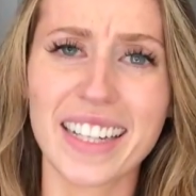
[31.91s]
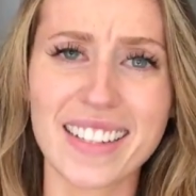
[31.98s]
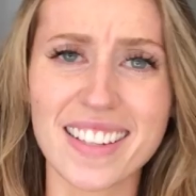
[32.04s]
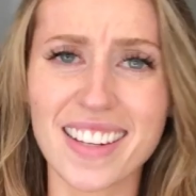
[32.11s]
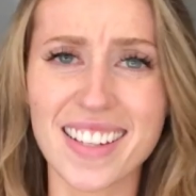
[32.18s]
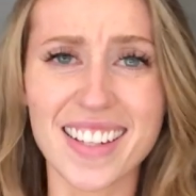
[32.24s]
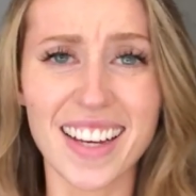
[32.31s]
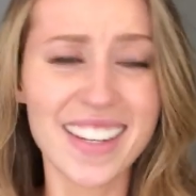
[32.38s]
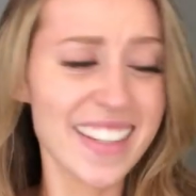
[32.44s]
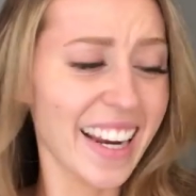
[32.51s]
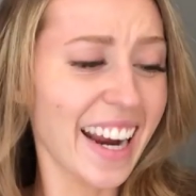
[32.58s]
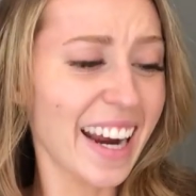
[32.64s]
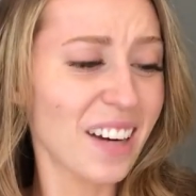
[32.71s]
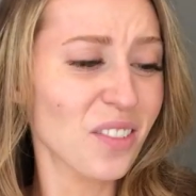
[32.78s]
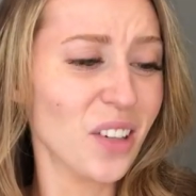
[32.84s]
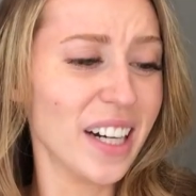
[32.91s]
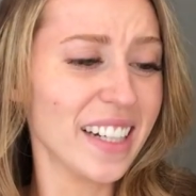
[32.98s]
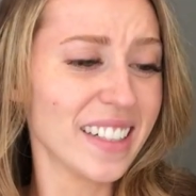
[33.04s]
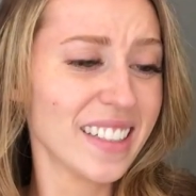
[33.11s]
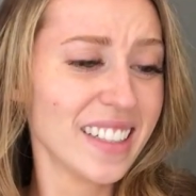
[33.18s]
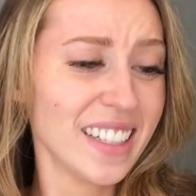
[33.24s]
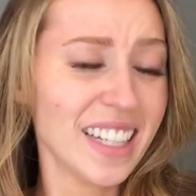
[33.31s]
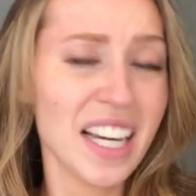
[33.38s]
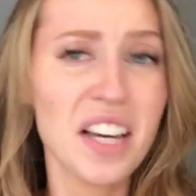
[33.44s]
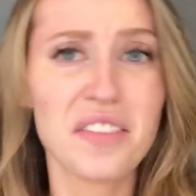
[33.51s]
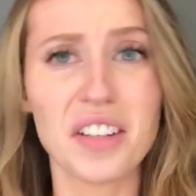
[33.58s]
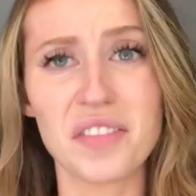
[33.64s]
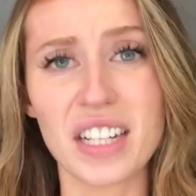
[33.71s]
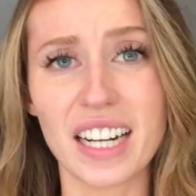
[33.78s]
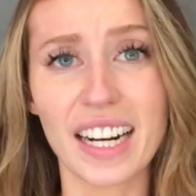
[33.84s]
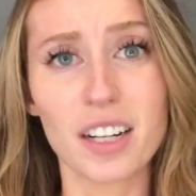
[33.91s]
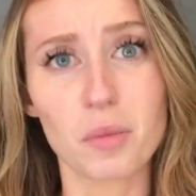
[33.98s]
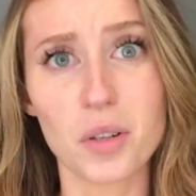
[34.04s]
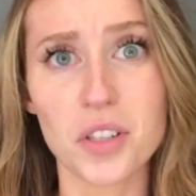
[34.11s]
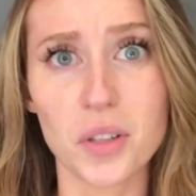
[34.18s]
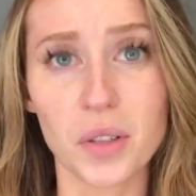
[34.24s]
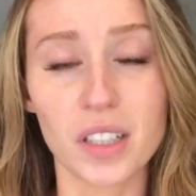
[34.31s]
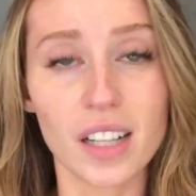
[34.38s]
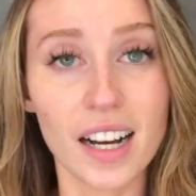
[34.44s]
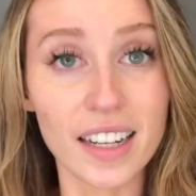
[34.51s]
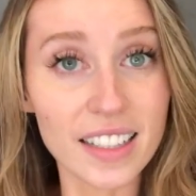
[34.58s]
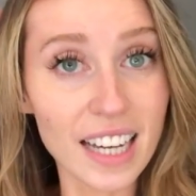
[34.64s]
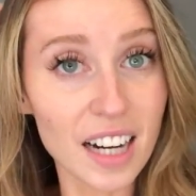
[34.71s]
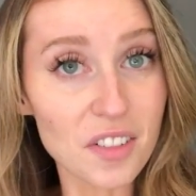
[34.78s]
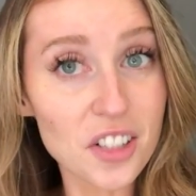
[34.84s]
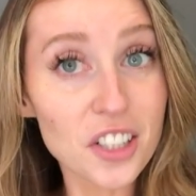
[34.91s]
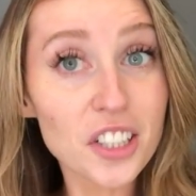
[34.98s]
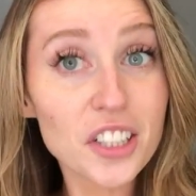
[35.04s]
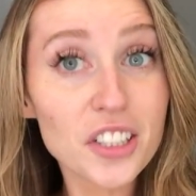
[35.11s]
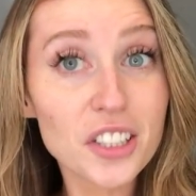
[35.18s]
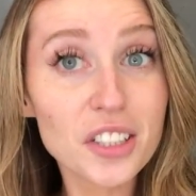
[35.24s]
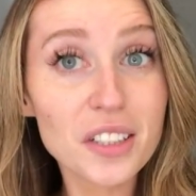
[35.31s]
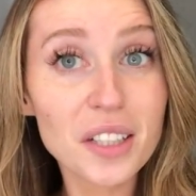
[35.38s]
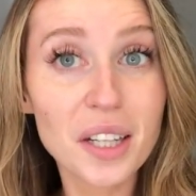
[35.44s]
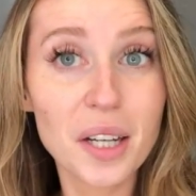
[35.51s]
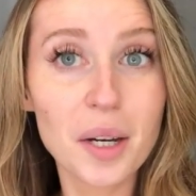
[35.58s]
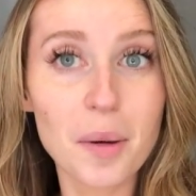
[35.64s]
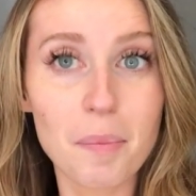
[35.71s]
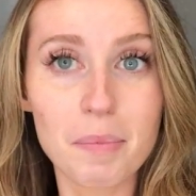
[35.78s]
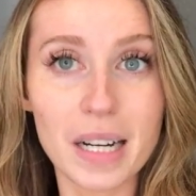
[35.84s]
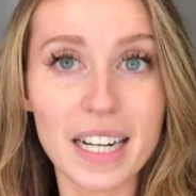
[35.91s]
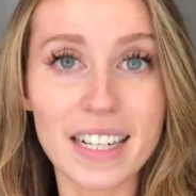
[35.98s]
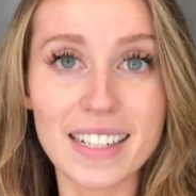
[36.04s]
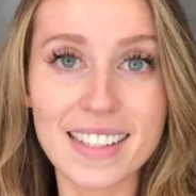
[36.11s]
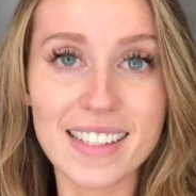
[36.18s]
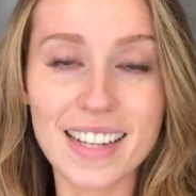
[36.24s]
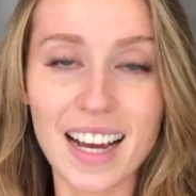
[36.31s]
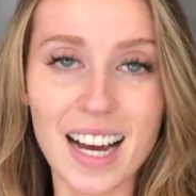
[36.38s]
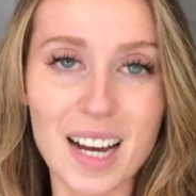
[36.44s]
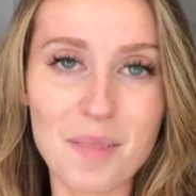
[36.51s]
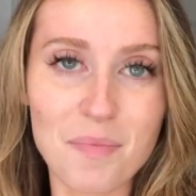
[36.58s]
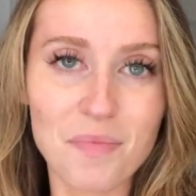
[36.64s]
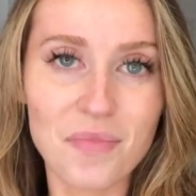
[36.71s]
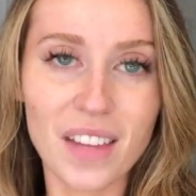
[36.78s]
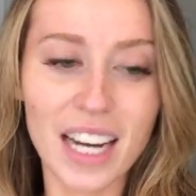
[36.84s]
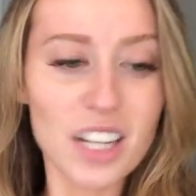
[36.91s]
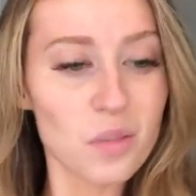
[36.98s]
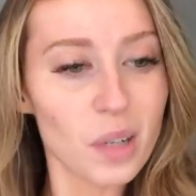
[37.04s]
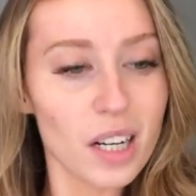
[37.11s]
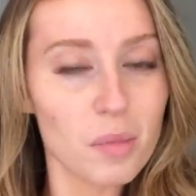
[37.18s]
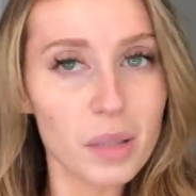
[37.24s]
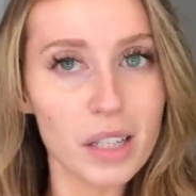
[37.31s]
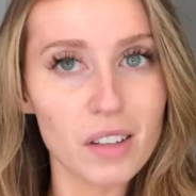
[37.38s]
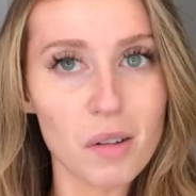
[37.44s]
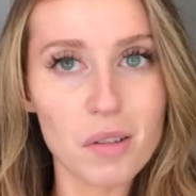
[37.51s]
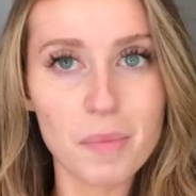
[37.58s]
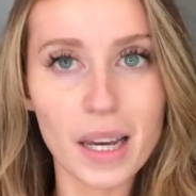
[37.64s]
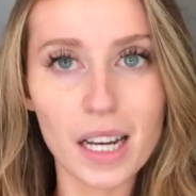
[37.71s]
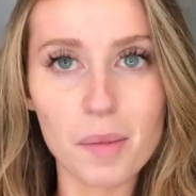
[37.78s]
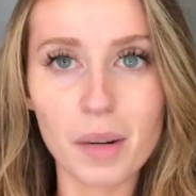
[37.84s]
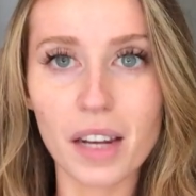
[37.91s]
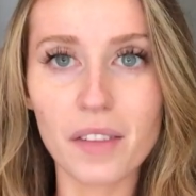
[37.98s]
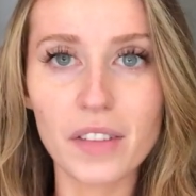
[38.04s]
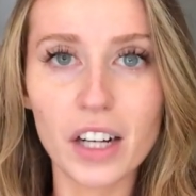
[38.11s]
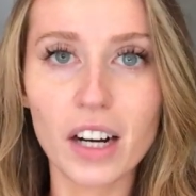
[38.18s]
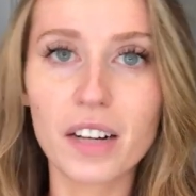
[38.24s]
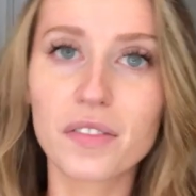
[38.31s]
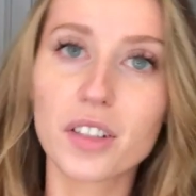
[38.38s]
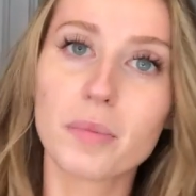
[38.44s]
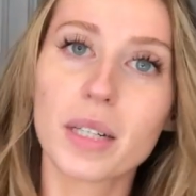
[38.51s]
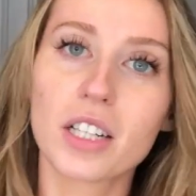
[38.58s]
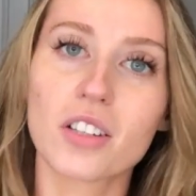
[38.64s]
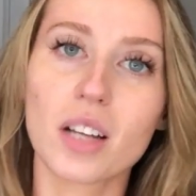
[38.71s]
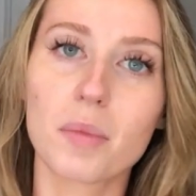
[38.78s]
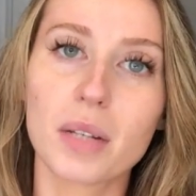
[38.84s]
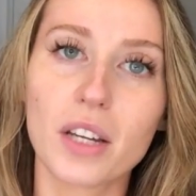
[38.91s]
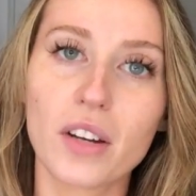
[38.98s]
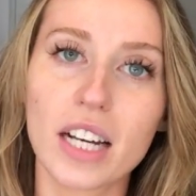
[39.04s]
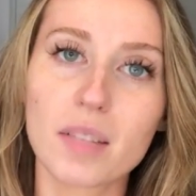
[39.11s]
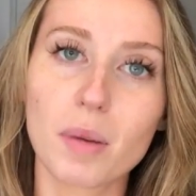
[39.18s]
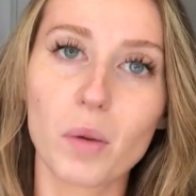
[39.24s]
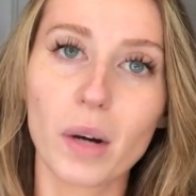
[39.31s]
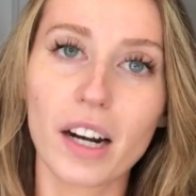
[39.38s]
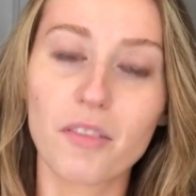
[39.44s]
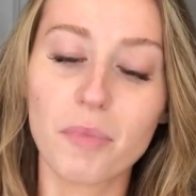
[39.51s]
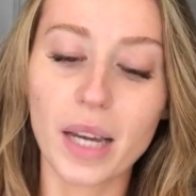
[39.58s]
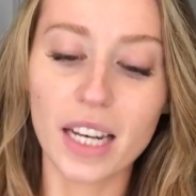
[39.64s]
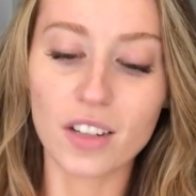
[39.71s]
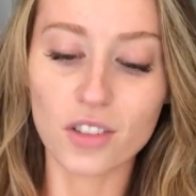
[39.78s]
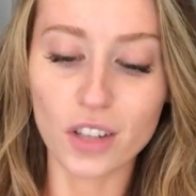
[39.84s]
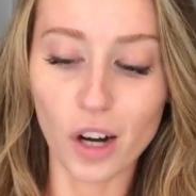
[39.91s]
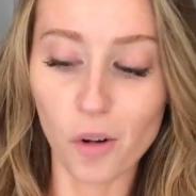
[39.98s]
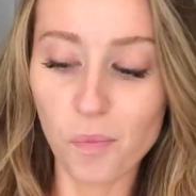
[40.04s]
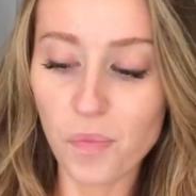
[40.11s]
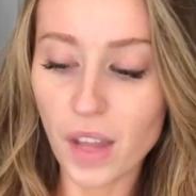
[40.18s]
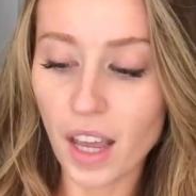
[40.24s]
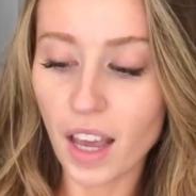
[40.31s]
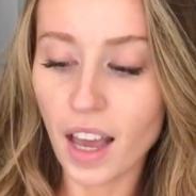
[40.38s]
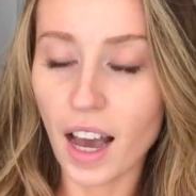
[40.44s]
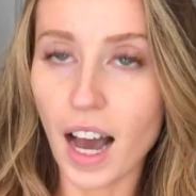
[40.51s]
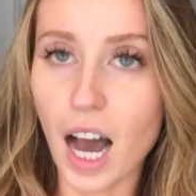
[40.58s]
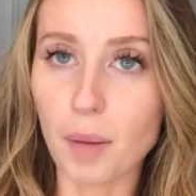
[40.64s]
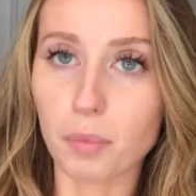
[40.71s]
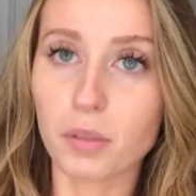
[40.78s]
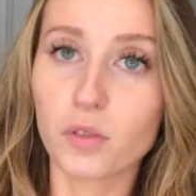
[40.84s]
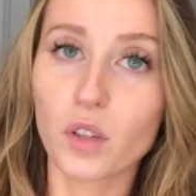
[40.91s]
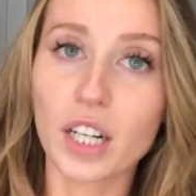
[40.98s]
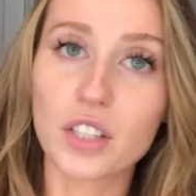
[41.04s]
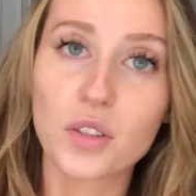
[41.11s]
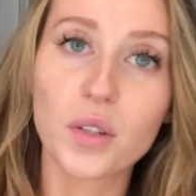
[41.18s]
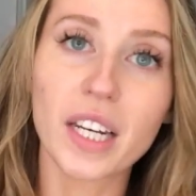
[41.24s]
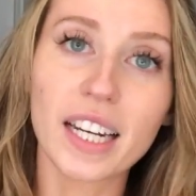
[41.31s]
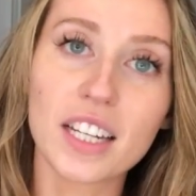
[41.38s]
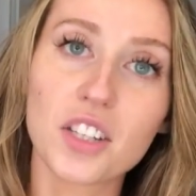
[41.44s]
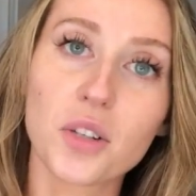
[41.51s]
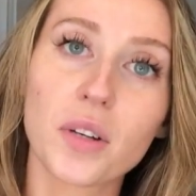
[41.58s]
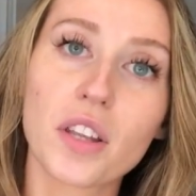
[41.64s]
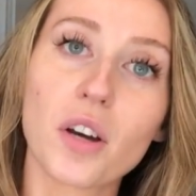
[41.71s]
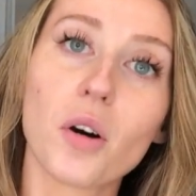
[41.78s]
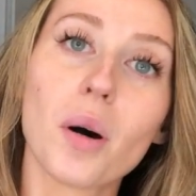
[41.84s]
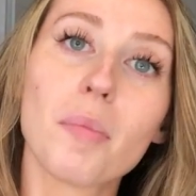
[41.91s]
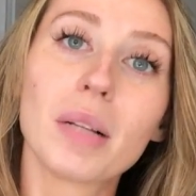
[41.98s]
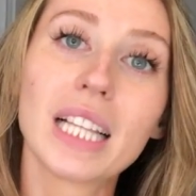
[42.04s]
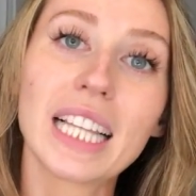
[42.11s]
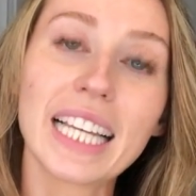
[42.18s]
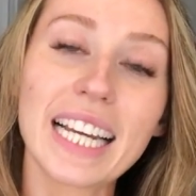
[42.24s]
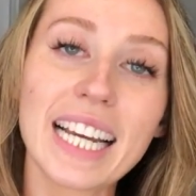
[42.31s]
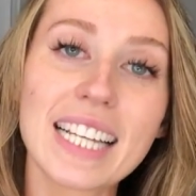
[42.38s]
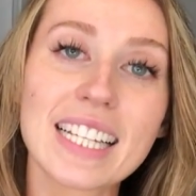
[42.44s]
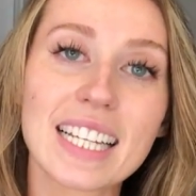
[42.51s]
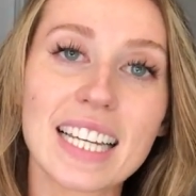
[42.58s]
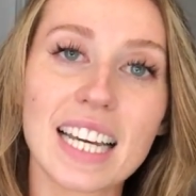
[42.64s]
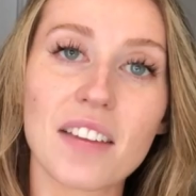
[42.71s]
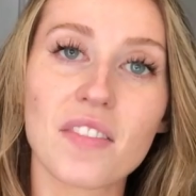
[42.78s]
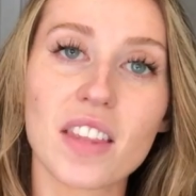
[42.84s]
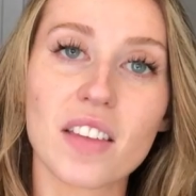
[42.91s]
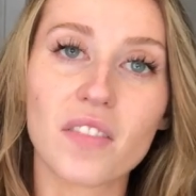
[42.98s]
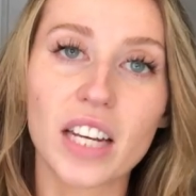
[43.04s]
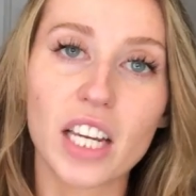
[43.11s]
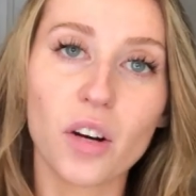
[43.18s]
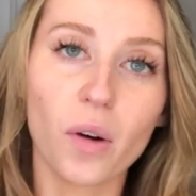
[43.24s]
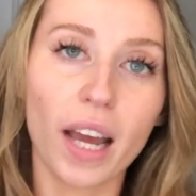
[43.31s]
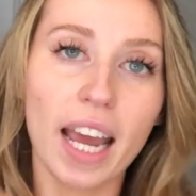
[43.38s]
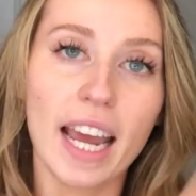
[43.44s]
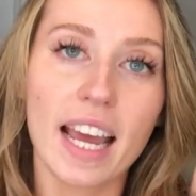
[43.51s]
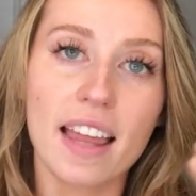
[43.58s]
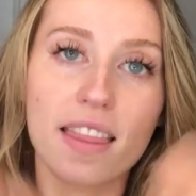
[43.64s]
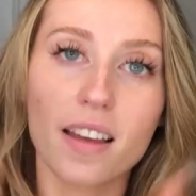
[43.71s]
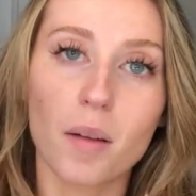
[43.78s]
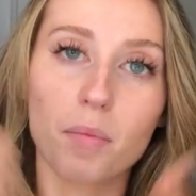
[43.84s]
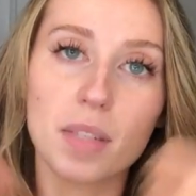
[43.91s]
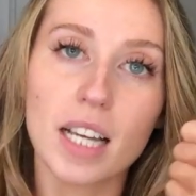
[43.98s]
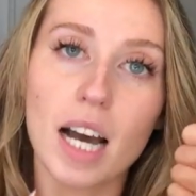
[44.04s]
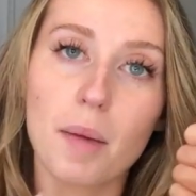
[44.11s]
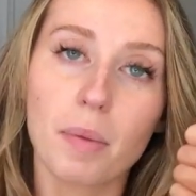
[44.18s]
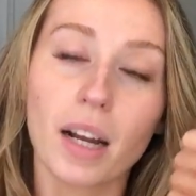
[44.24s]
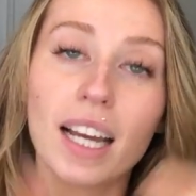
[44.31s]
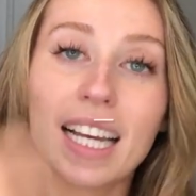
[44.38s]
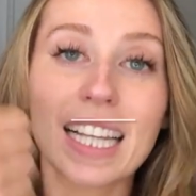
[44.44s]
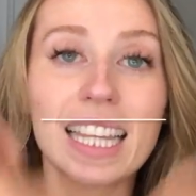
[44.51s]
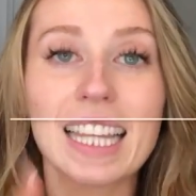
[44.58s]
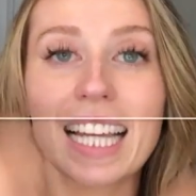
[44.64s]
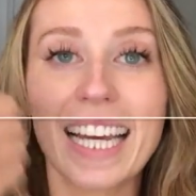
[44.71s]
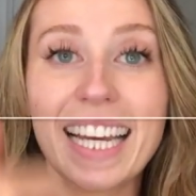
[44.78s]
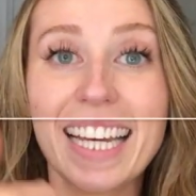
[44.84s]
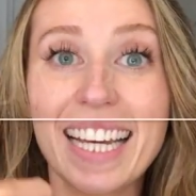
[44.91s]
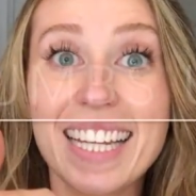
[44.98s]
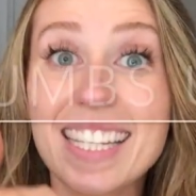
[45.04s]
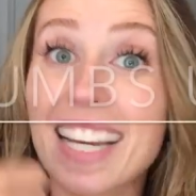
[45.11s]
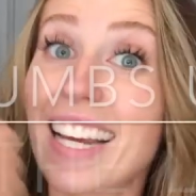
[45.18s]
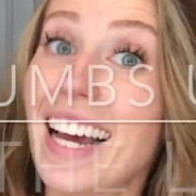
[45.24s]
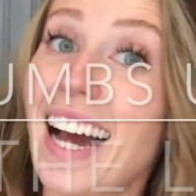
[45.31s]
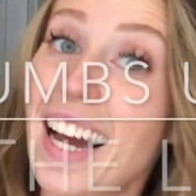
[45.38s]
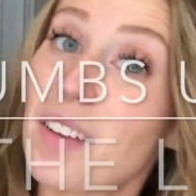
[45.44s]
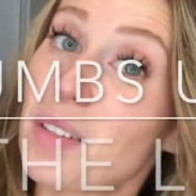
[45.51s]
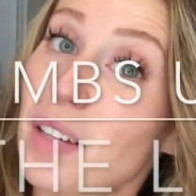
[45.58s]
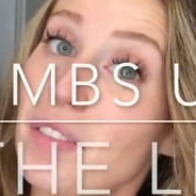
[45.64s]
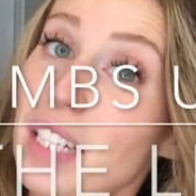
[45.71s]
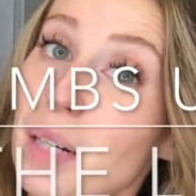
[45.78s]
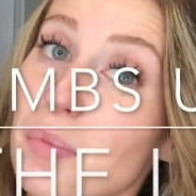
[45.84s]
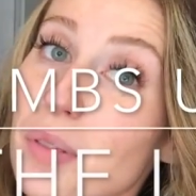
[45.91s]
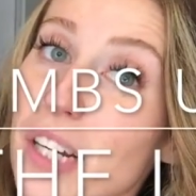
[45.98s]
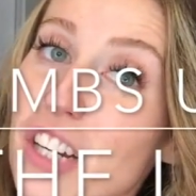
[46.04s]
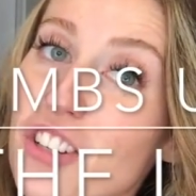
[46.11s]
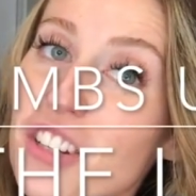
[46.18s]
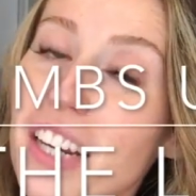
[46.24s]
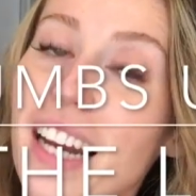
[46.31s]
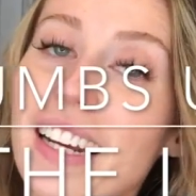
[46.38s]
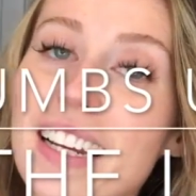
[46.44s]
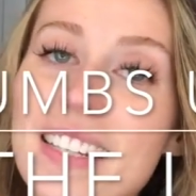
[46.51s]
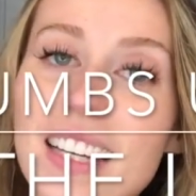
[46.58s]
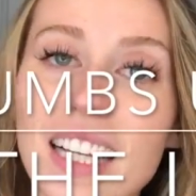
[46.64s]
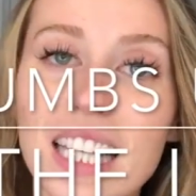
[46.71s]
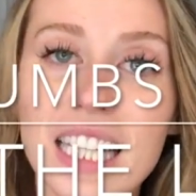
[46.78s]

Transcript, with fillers: It's a Sunday at 1.59, almost 2 o'clock in the afternoon, but um, I just wanted to play around with makeup and I figured I'd film it and just update you guys about where I've been. So um, before I do get into it though, please give the video a thumbs up, like it, I would definitely appreciate it.